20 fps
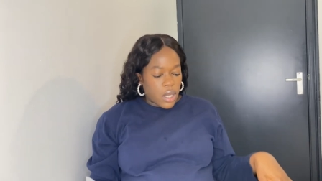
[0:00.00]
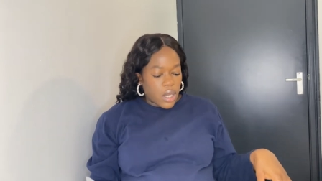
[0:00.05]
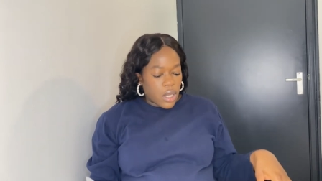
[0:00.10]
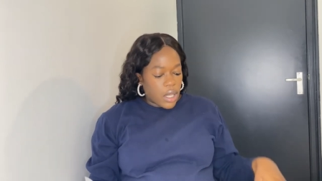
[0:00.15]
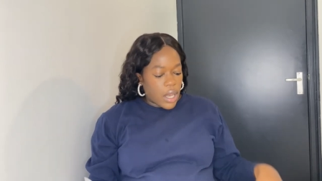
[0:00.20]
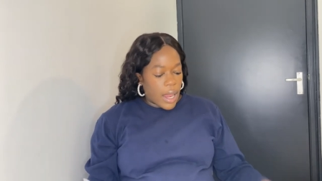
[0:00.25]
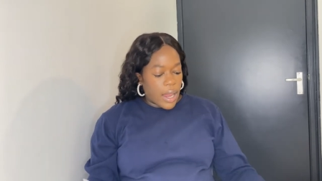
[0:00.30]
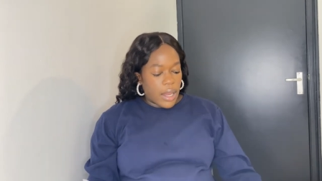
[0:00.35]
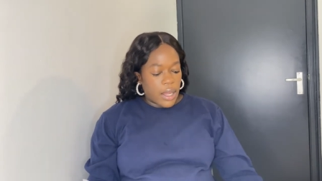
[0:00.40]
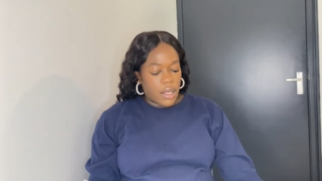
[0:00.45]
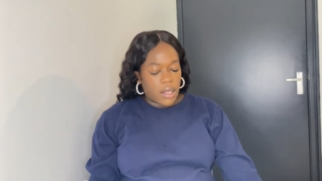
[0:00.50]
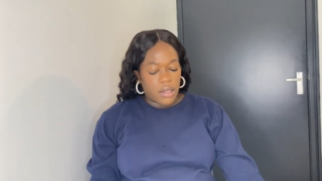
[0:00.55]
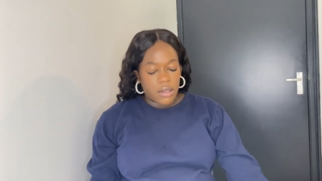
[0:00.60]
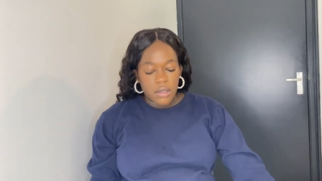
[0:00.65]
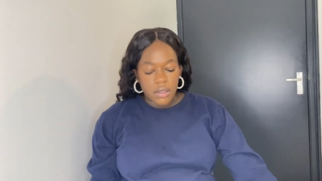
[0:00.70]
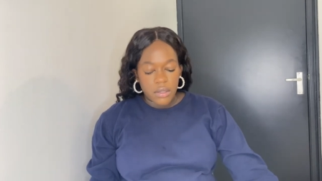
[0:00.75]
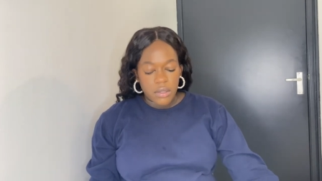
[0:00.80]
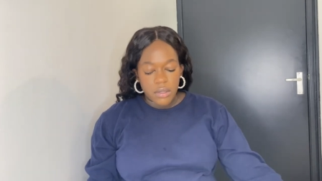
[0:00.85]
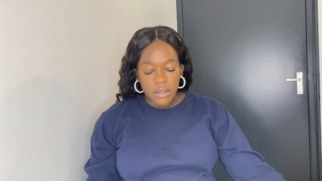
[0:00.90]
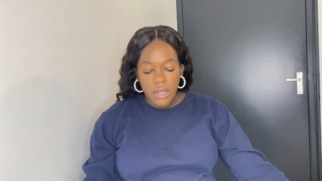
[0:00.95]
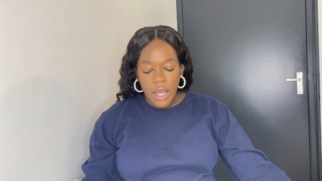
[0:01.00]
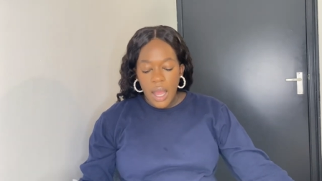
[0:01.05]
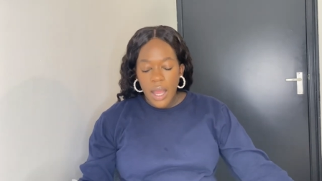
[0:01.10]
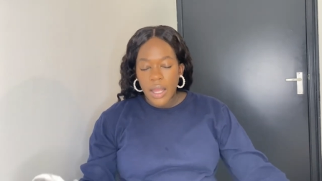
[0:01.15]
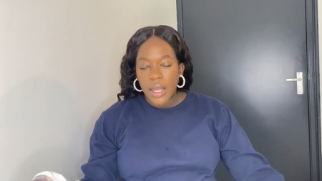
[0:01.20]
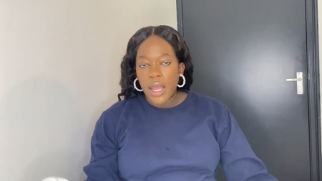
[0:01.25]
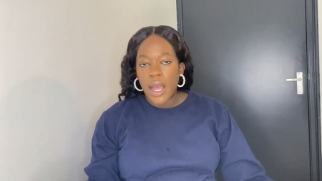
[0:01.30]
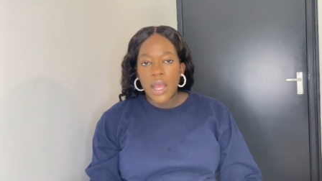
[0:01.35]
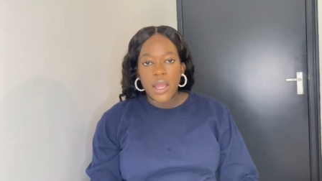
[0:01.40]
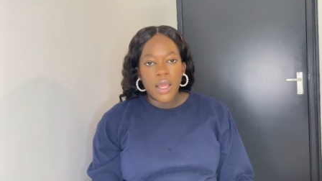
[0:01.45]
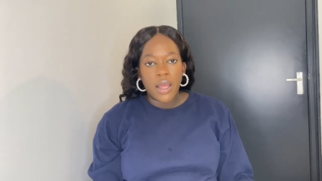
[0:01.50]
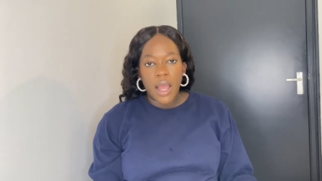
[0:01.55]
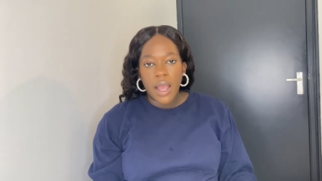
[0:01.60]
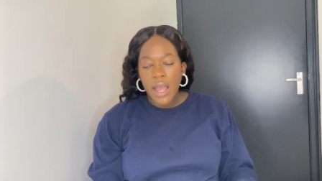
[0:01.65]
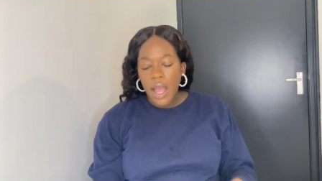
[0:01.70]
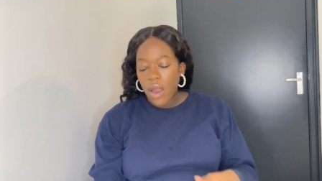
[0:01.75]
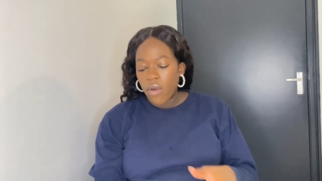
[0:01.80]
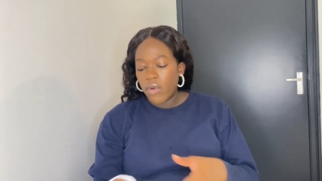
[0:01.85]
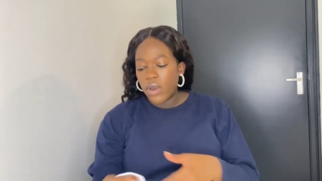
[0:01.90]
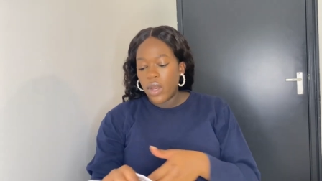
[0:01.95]
Like I can't I
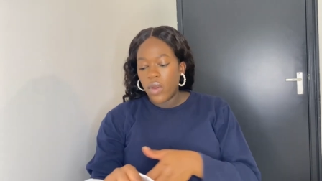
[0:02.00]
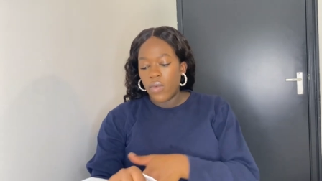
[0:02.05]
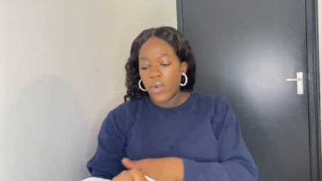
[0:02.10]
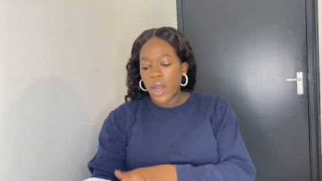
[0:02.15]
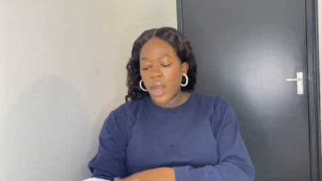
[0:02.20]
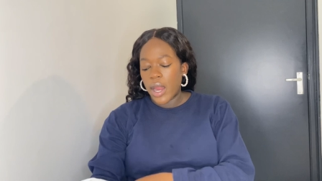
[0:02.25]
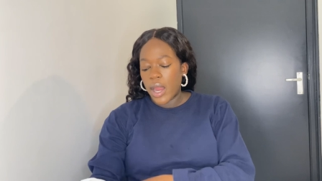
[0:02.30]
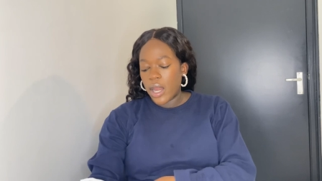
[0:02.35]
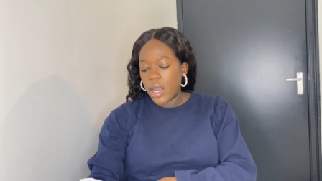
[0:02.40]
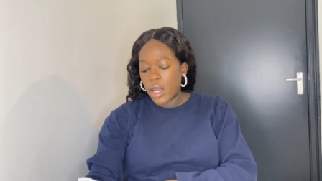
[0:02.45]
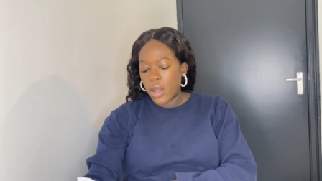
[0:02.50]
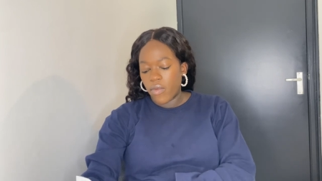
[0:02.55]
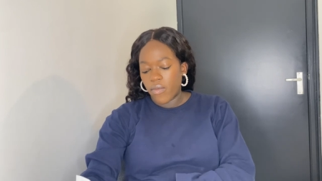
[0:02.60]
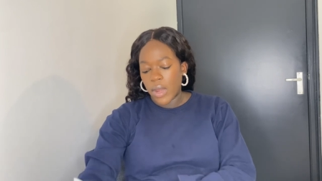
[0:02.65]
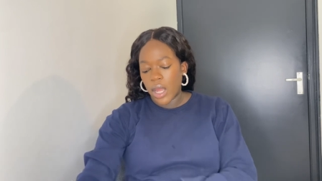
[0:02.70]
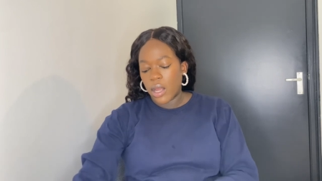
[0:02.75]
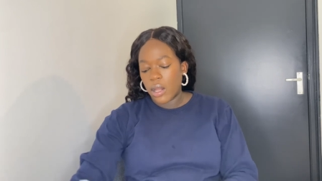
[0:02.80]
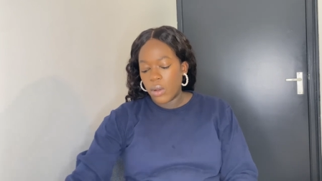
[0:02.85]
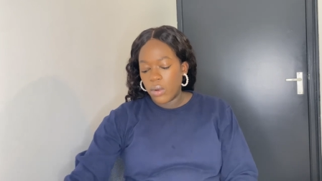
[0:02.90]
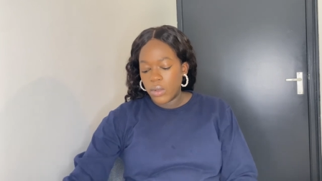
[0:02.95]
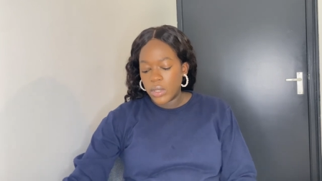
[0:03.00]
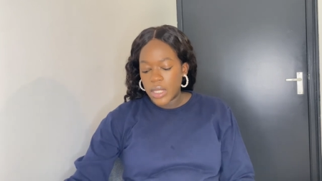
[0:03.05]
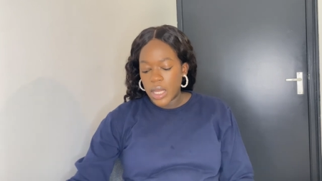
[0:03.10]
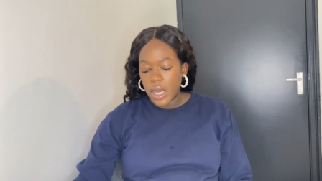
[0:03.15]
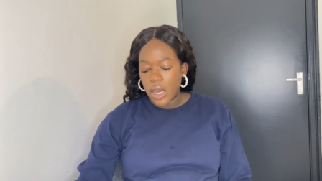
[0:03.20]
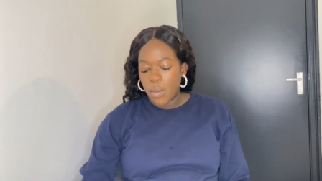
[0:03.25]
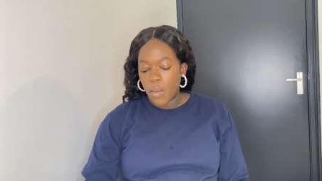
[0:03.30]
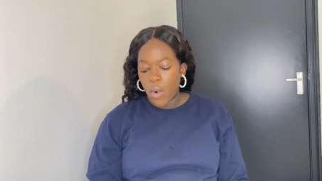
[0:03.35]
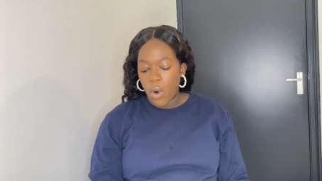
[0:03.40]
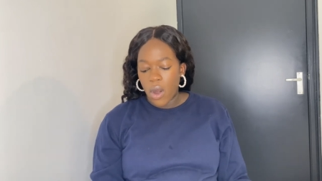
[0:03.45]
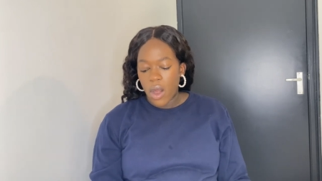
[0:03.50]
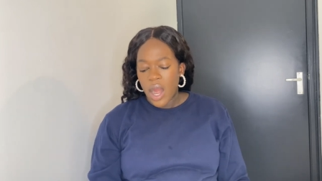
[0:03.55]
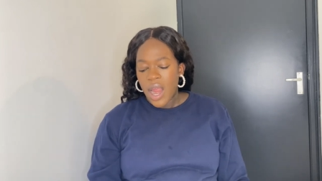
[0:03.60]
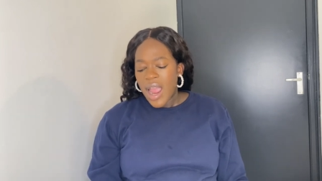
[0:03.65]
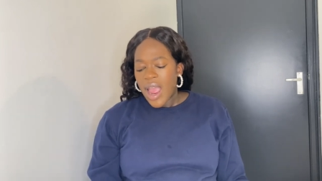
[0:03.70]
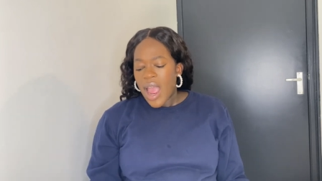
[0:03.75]
can't really wear any of my clothes anymore.